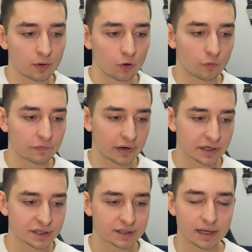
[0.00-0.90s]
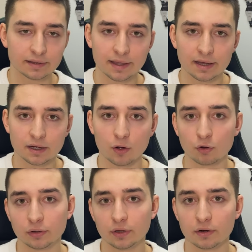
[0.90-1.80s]
of Russia's attack
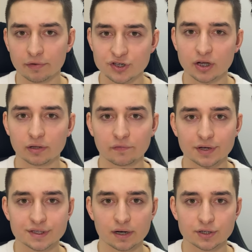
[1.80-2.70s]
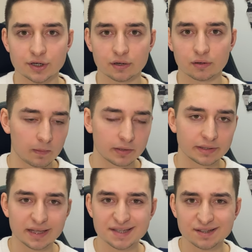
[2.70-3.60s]
on critical infrastructure.
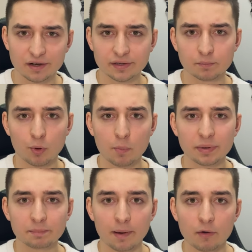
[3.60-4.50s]
They started bombing power